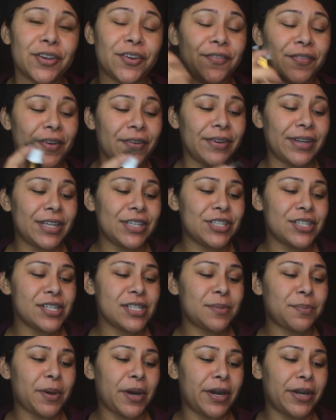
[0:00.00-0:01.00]
your
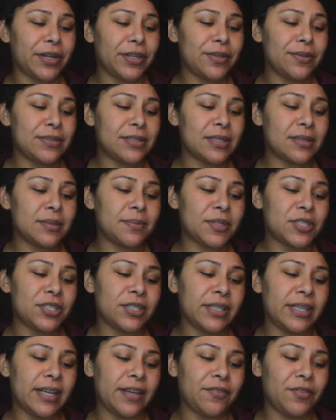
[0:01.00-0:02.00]
foundations prior to use them,
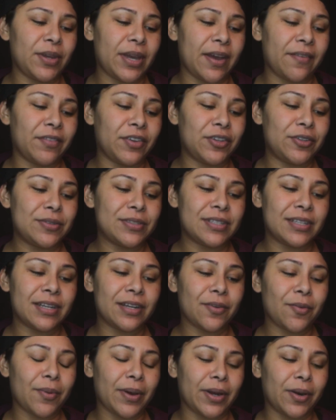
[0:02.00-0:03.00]
especially if you haven't used it
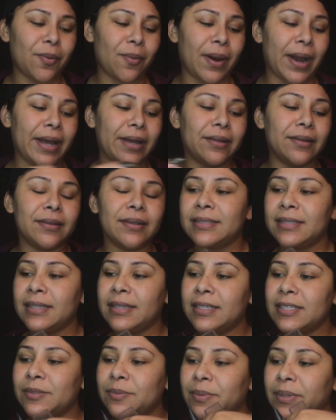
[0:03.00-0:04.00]
in quite a while. See
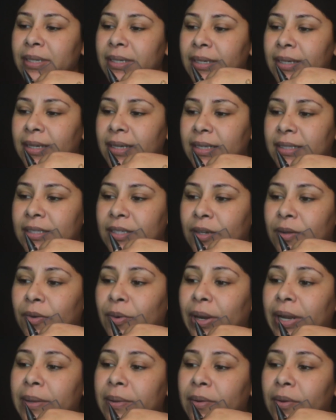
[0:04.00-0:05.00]
this one? It's
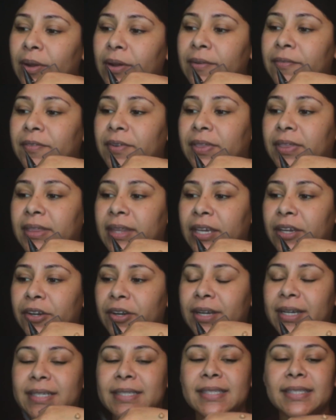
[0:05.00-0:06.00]
quite of a
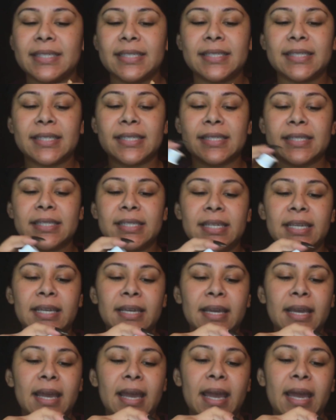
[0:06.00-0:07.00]
thicker
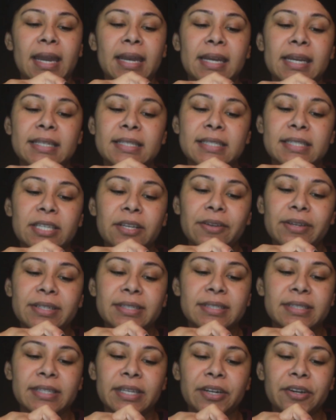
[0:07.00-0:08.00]
consistency and it's still
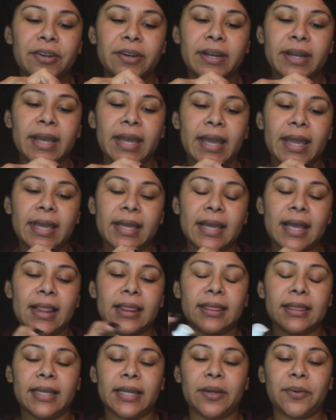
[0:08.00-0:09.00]
considered a
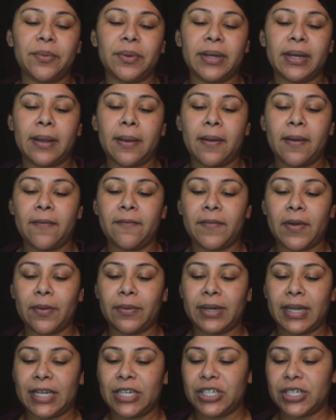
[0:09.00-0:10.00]
liquid
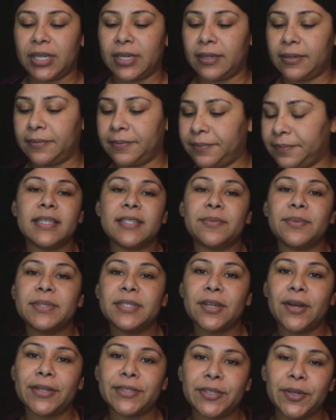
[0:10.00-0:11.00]
foundation. This
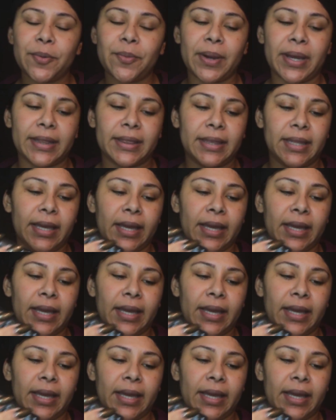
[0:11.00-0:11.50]
one's also quite